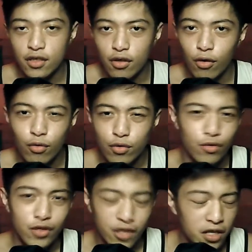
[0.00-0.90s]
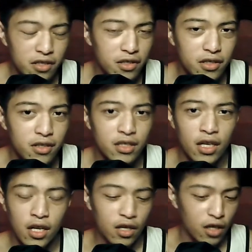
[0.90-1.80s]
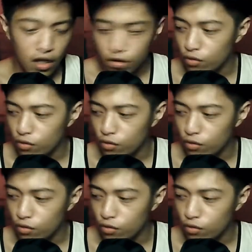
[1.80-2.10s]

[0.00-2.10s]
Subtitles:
no good sensors, not